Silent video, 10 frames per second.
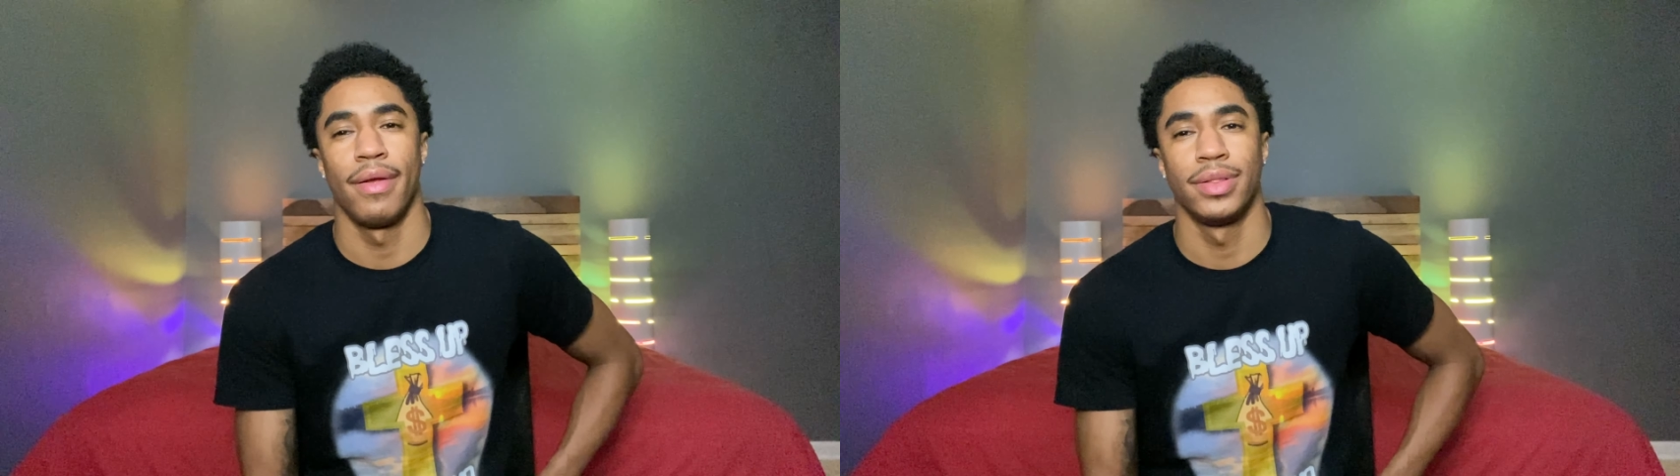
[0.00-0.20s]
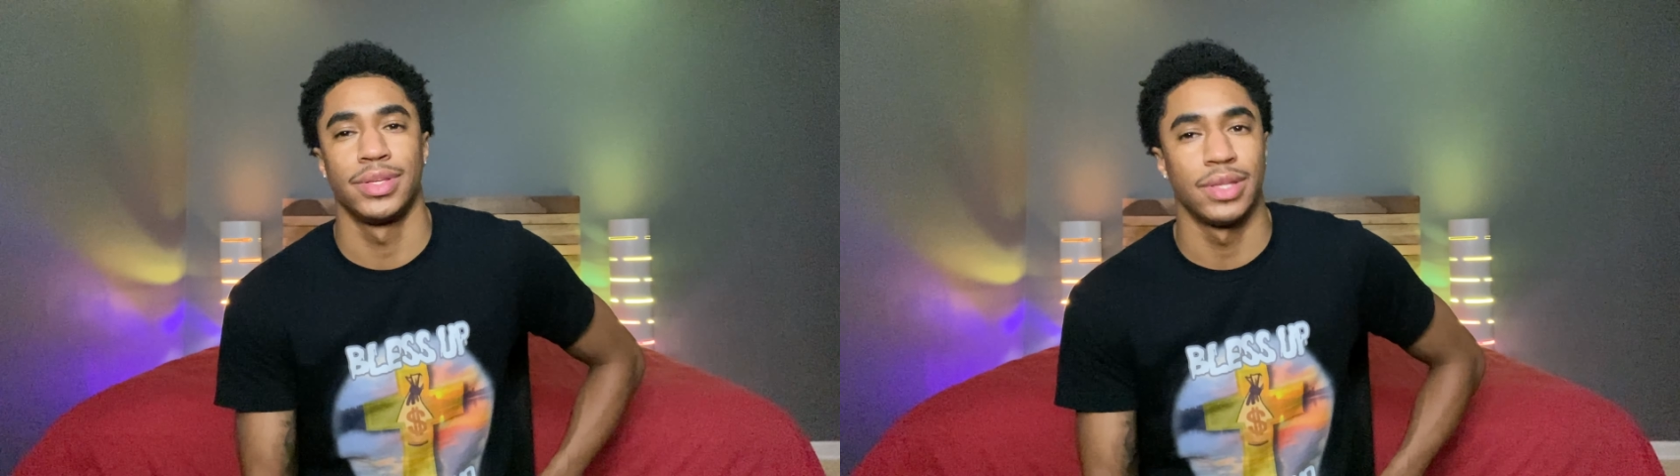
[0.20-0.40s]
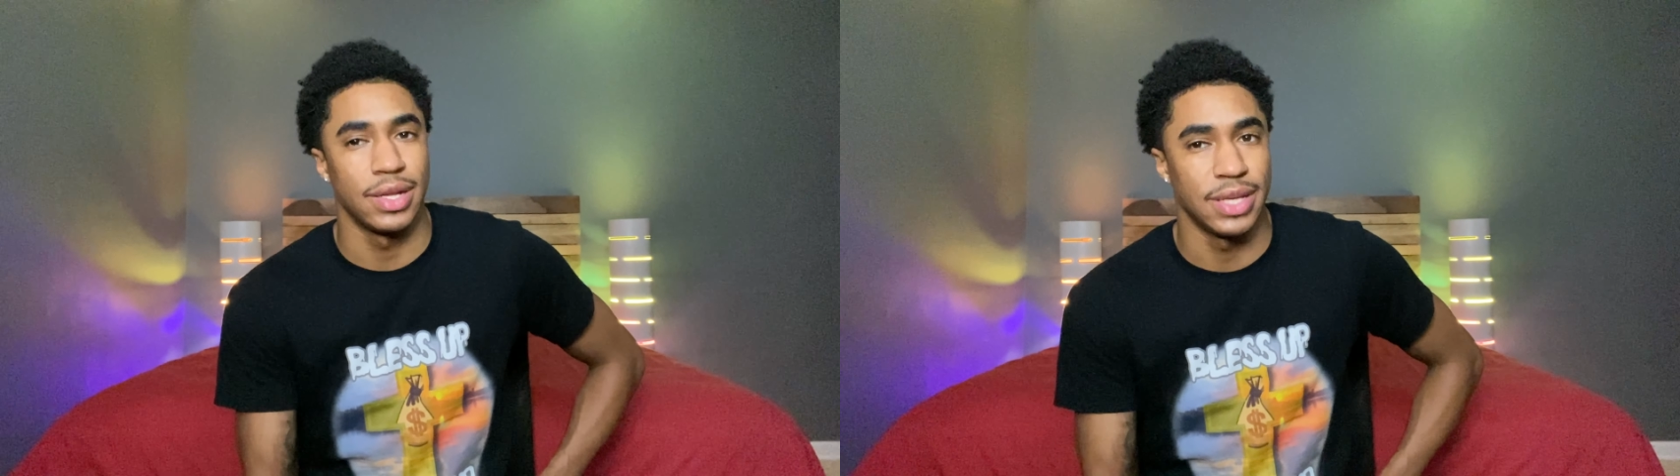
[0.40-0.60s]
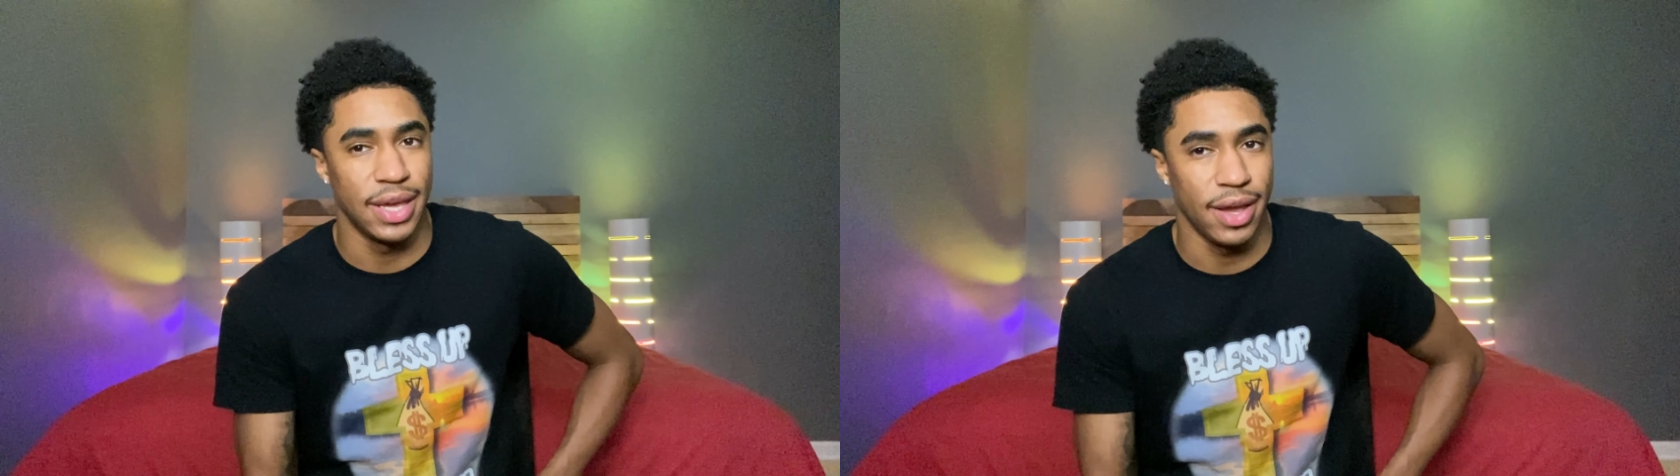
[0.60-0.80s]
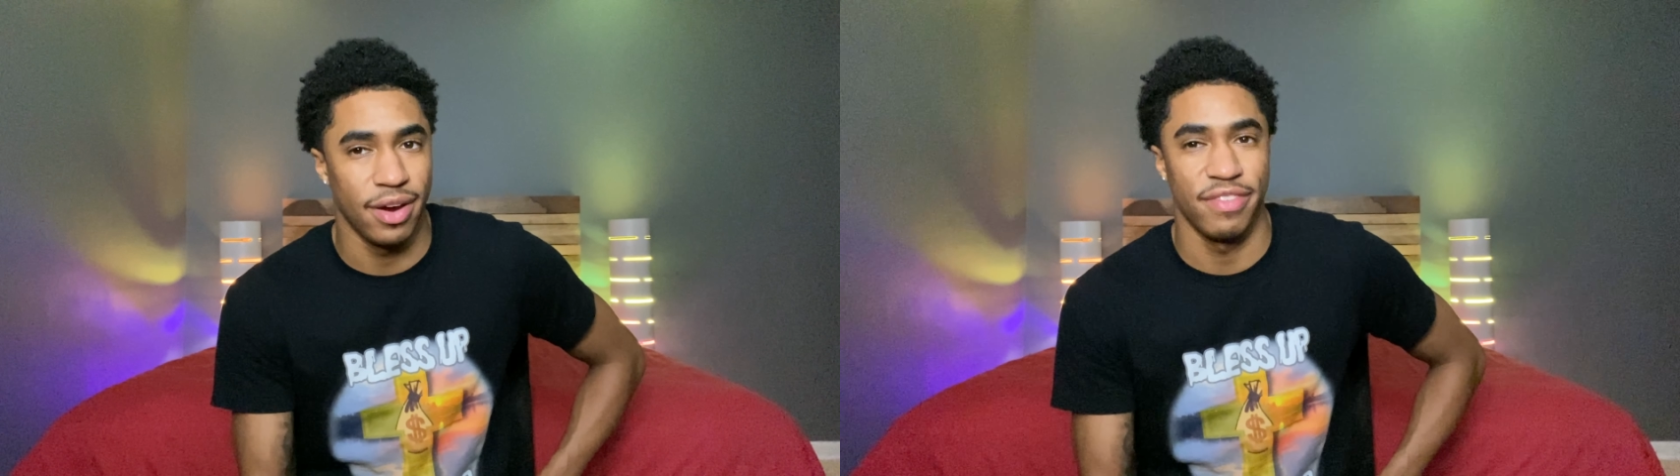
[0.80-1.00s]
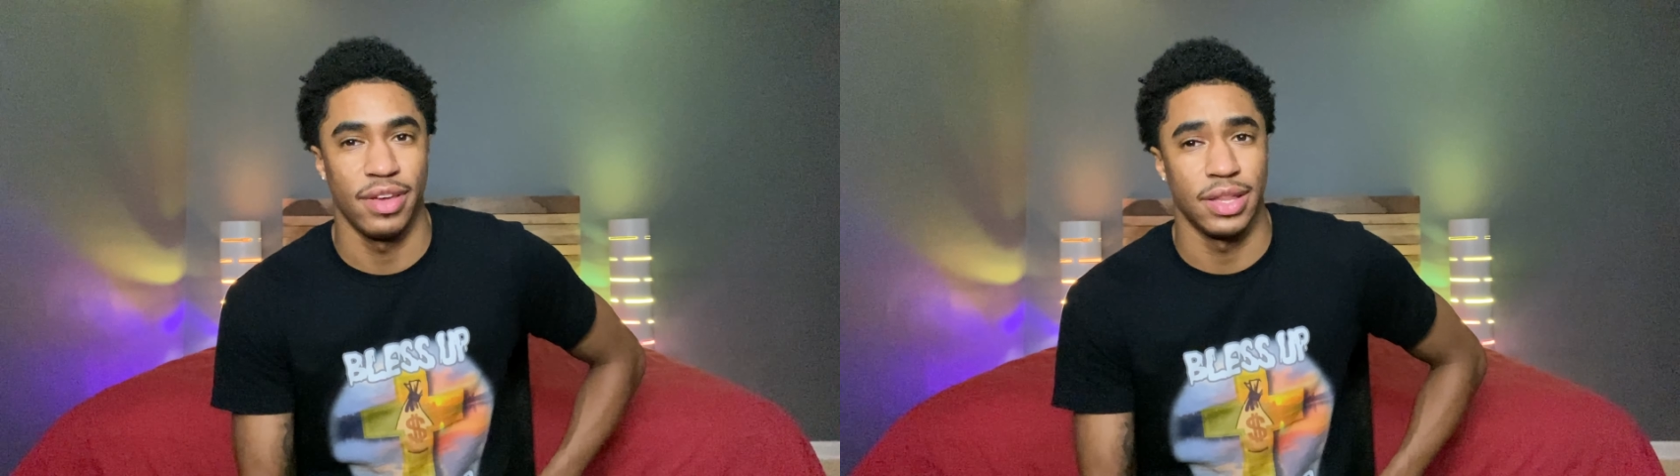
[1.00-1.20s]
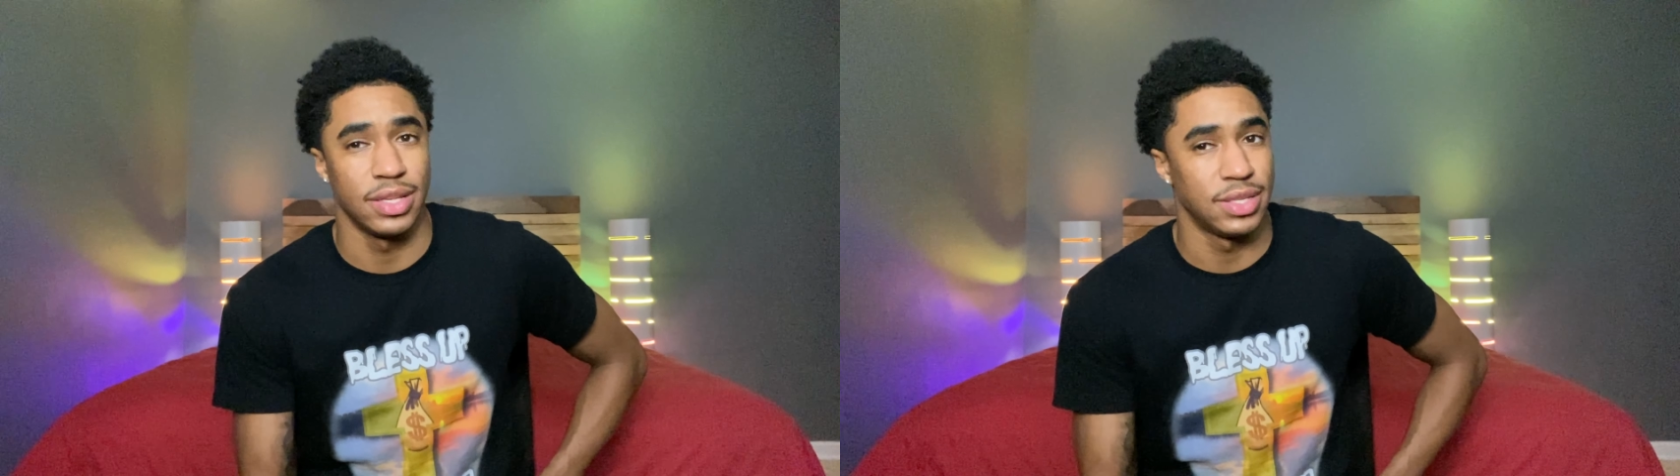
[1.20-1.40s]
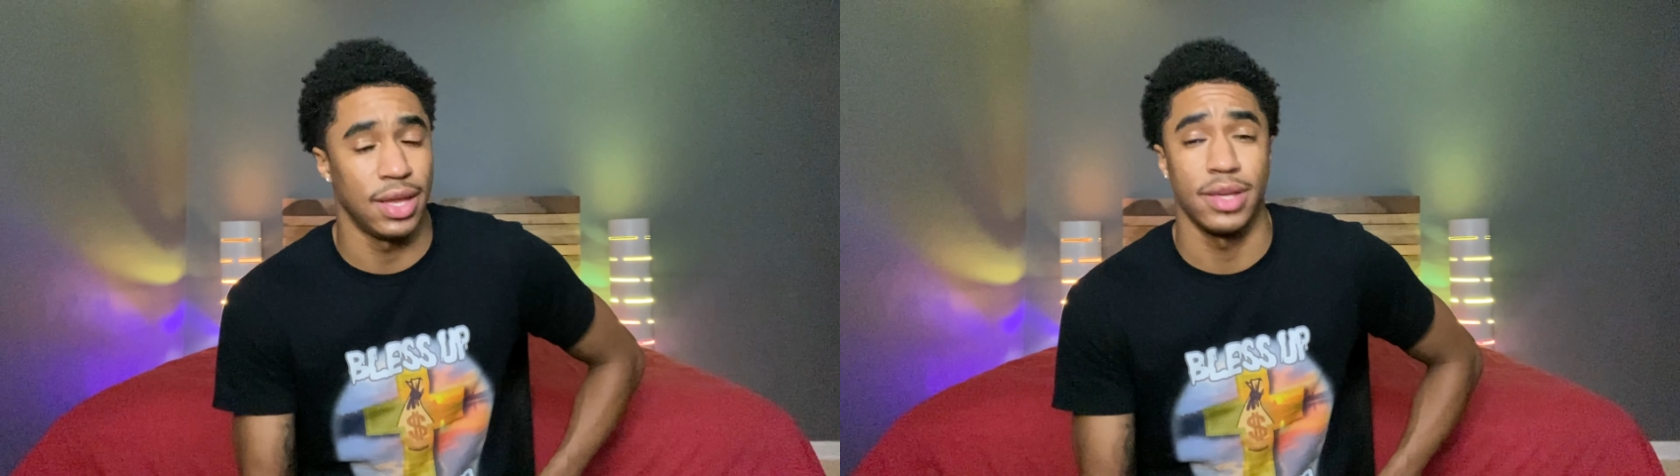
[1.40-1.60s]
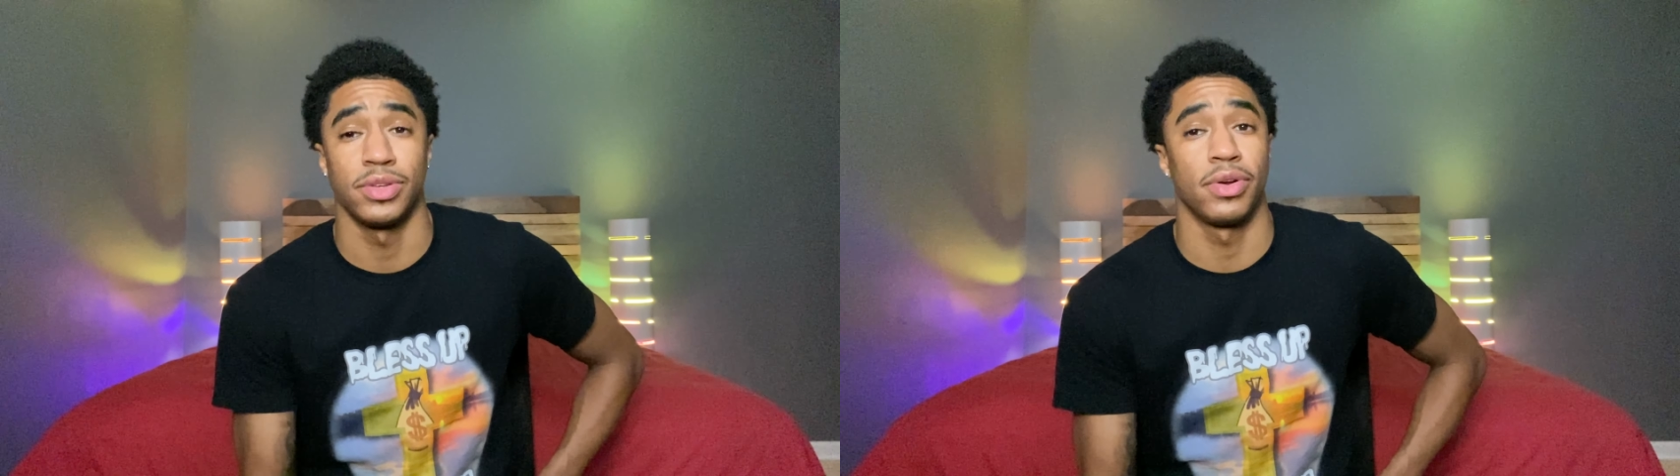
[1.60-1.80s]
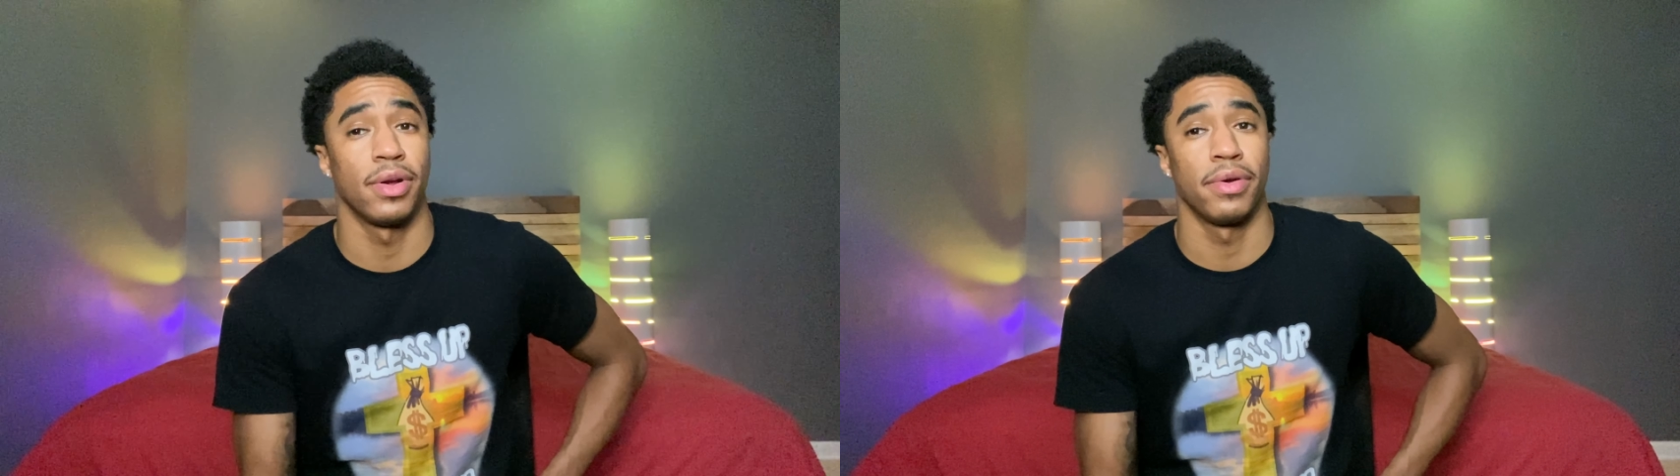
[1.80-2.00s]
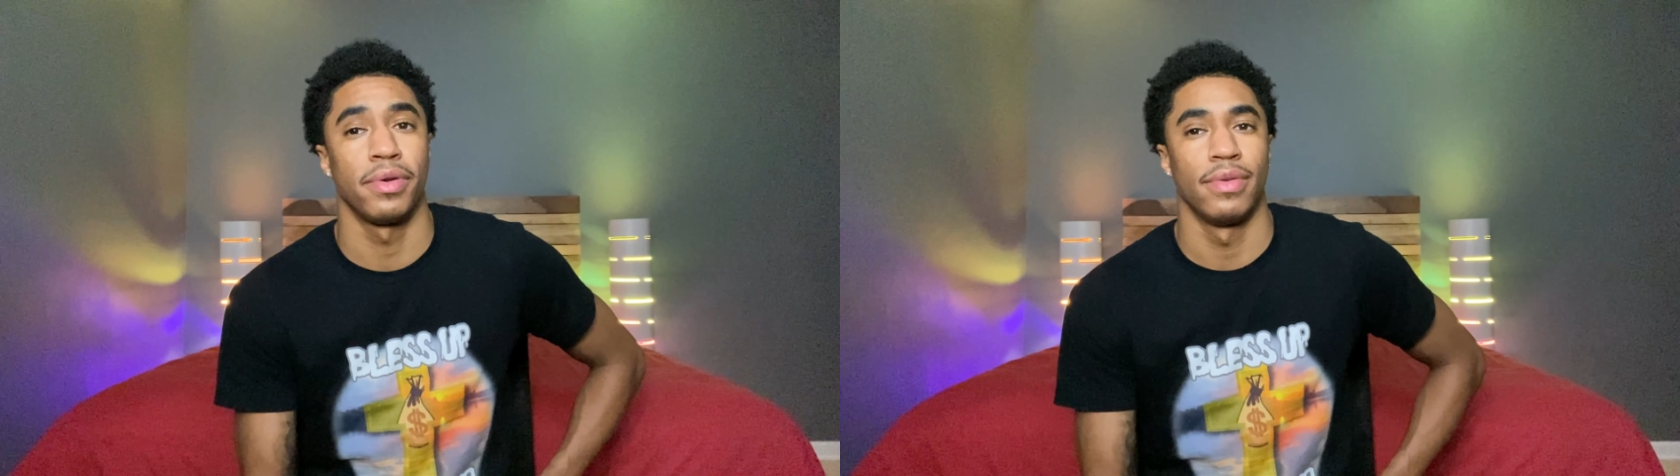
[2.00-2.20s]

to not take care of it and then say it doesn't grow.